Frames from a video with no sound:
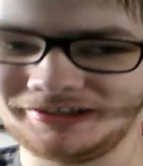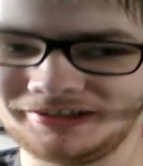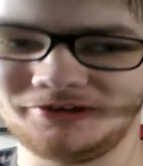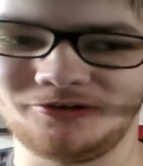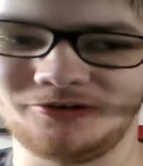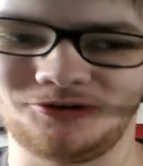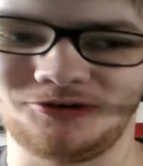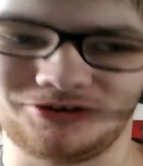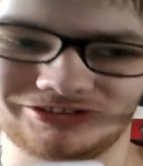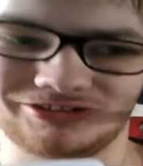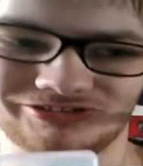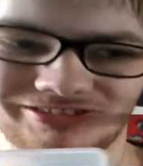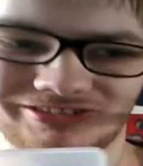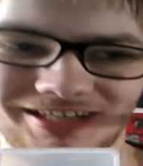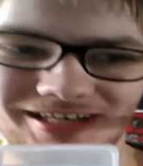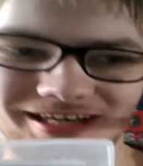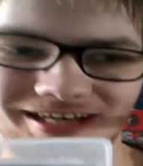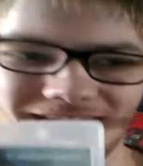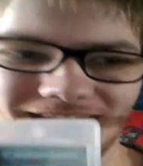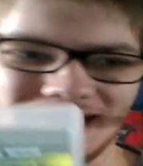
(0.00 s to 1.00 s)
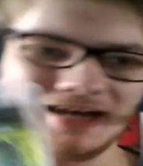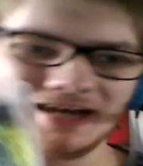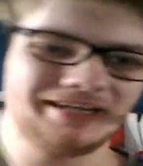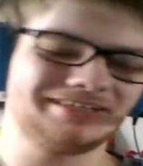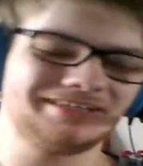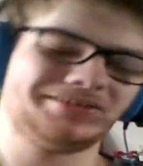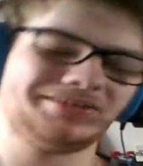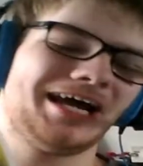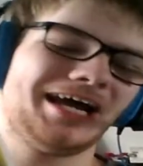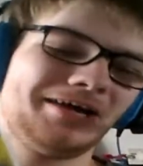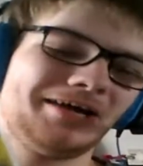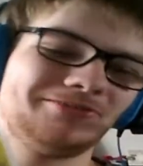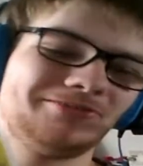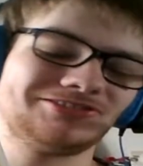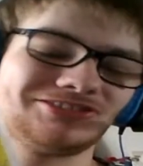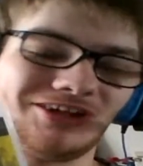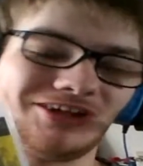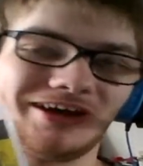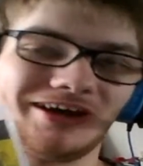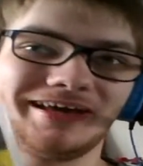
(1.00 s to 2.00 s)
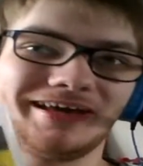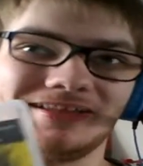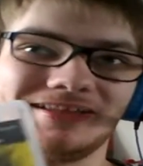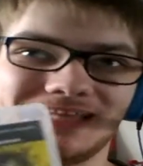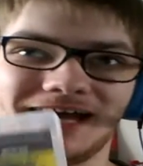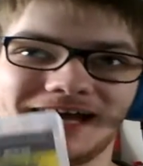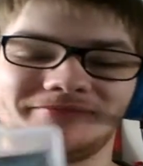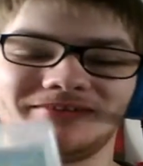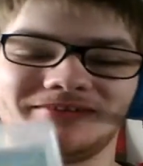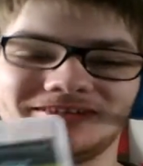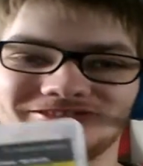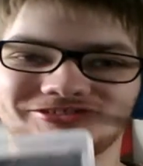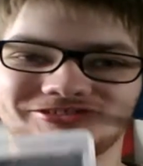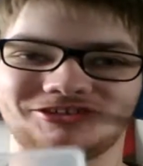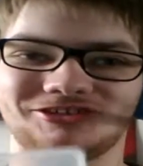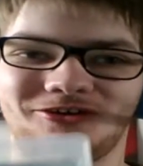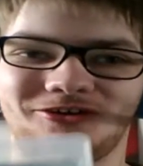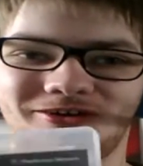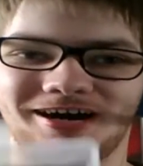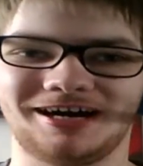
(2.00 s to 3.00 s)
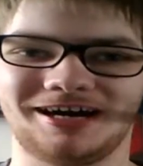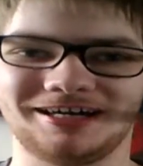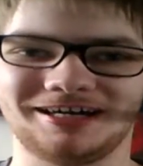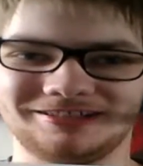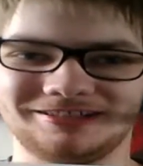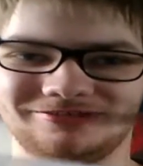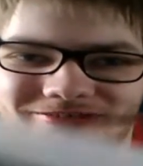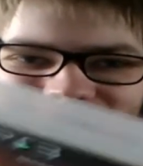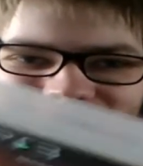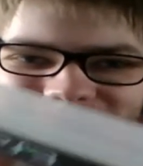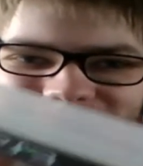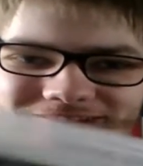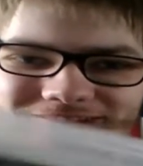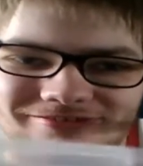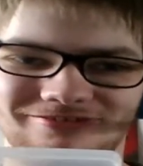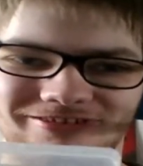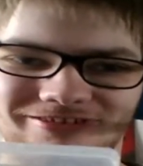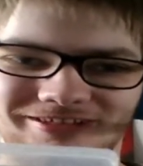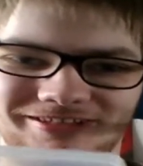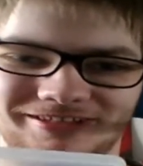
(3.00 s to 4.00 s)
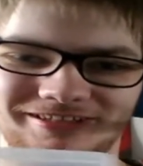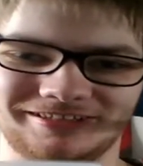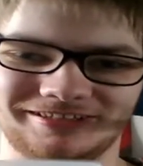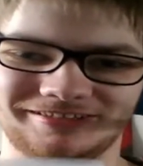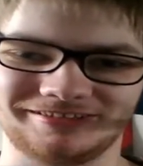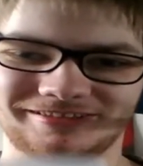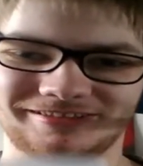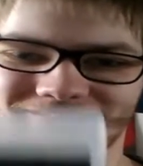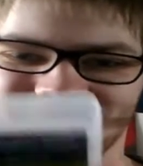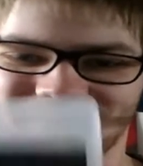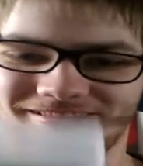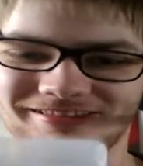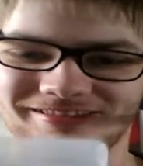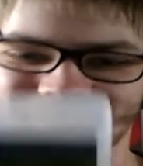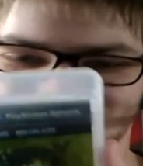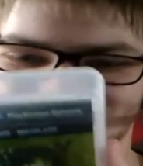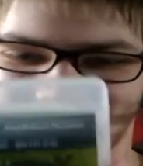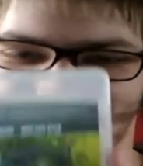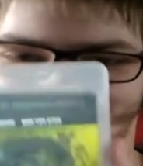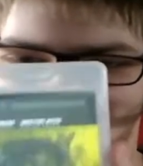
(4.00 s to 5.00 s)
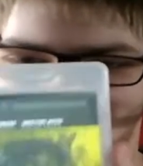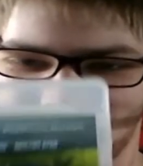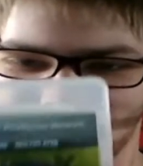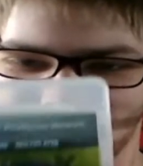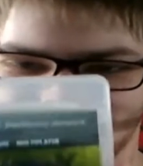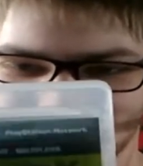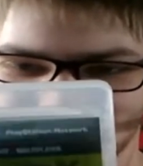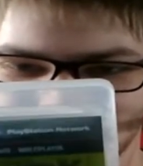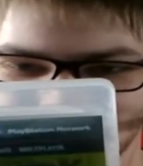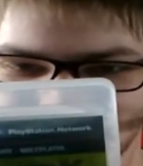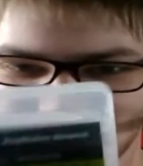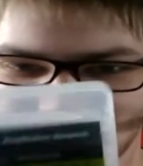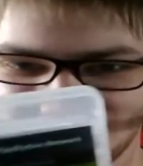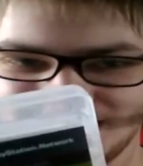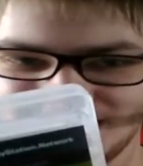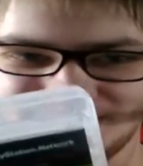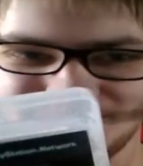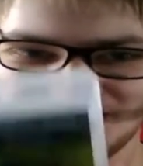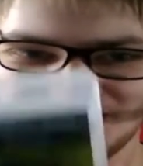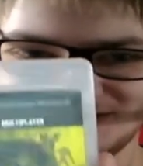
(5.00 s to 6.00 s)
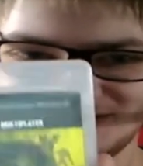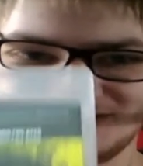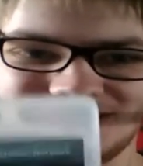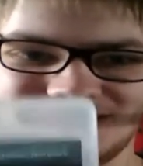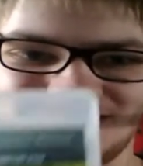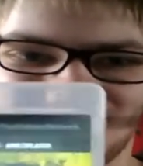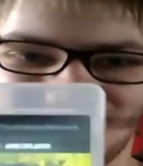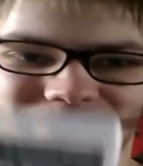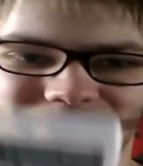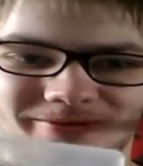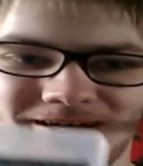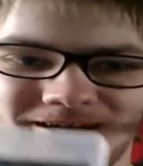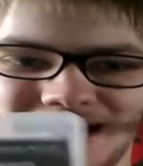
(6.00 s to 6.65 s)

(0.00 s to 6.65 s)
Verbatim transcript: a new horse I, I was la laughing so hard during during this game but still, I